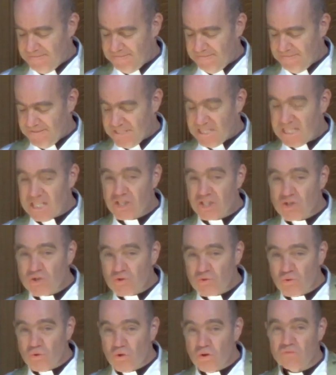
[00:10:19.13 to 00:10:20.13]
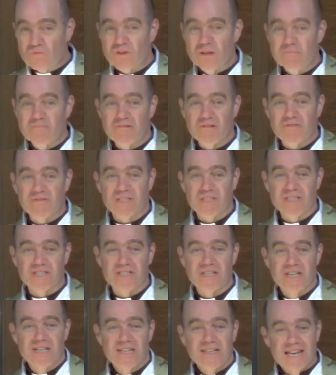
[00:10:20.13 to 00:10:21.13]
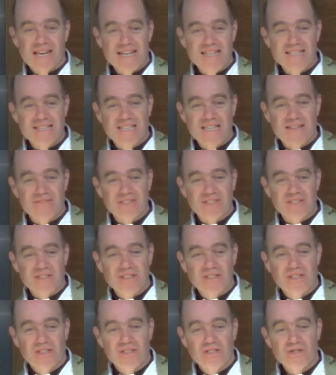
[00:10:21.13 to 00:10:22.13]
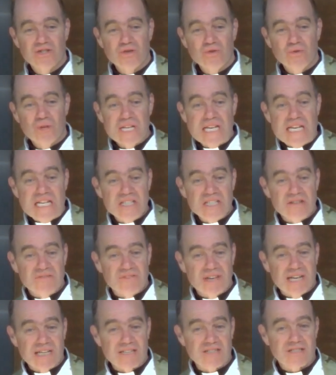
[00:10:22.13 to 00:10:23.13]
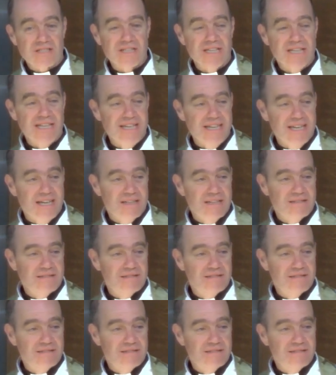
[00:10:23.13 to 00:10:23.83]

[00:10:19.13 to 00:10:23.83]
It's an extraordinary privilege that is given to each of us here.